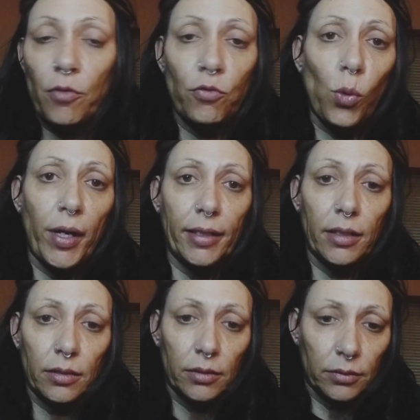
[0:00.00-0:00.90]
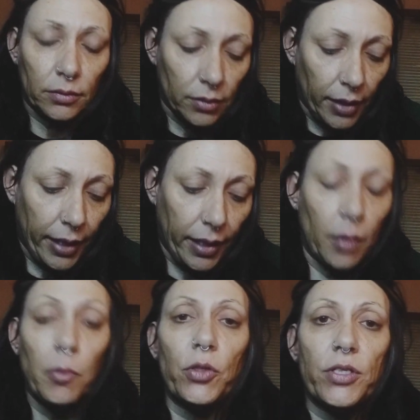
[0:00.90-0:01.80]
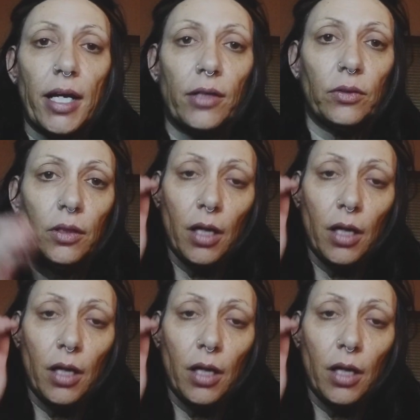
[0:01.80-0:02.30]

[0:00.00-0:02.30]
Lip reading: avoid hitting a motorcycle.